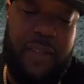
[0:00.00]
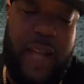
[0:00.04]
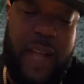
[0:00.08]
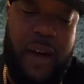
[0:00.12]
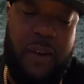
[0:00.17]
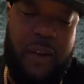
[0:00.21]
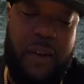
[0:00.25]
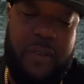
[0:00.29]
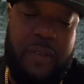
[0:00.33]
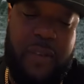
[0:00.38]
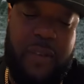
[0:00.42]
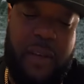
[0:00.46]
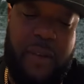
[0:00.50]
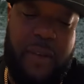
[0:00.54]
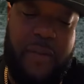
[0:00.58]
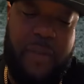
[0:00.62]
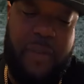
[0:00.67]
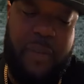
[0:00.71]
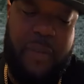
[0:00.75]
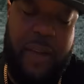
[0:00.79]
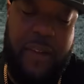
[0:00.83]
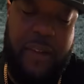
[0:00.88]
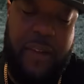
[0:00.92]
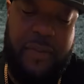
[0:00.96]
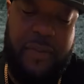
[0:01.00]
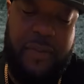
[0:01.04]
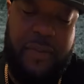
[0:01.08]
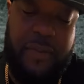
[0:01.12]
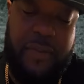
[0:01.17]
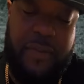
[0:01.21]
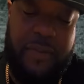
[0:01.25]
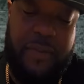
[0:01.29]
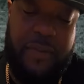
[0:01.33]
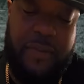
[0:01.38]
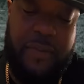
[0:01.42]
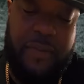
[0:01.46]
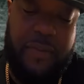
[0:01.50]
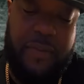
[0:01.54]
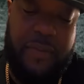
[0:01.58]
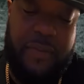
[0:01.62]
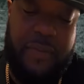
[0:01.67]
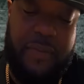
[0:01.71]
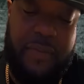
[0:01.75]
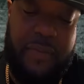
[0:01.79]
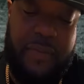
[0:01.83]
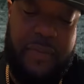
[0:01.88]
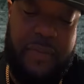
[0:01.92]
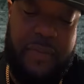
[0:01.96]
Laws come from nature.
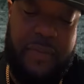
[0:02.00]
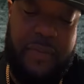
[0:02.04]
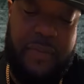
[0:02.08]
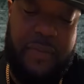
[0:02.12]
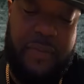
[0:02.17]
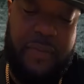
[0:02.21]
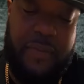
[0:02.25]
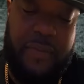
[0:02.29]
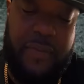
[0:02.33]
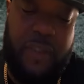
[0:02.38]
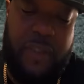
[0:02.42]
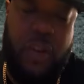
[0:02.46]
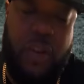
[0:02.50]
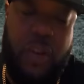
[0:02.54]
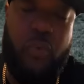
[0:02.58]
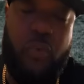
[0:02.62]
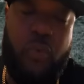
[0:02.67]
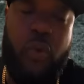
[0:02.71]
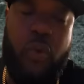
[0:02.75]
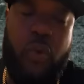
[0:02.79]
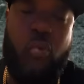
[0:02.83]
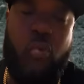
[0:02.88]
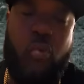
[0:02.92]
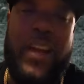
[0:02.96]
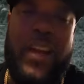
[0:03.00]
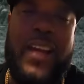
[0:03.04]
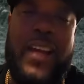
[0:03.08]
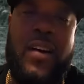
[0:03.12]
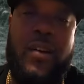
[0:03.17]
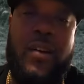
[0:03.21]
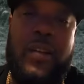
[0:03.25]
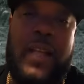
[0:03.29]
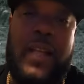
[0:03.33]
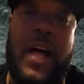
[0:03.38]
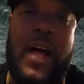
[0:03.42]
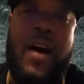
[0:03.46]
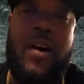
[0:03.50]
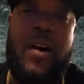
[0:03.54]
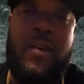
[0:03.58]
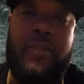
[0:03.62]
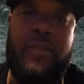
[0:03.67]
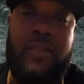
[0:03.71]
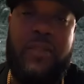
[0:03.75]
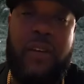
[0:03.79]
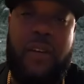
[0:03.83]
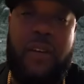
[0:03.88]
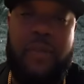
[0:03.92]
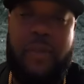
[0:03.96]
The real
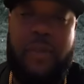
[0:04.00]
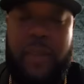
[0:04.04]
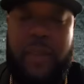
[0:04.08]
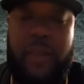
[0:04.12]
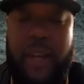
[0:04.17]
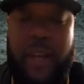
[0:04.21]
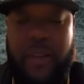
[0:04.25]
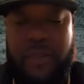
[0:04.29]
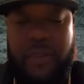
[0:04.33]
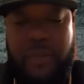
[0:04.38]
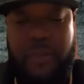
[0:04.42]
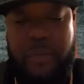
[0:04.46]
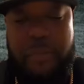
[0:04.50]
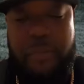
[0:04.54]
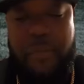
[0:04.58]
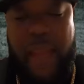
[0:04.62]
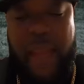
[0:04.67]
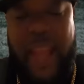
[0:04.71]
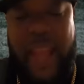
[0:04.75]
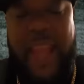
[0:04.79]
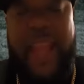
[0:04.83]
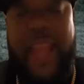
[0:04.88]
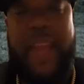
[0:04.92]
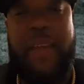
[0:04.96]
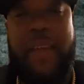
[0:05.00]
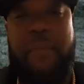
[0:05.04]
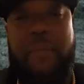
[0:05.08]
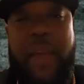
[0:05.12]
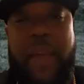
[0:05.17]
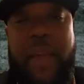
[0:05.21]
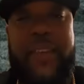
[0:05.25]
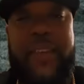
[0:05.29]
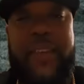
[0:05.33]
laws come from nature. Man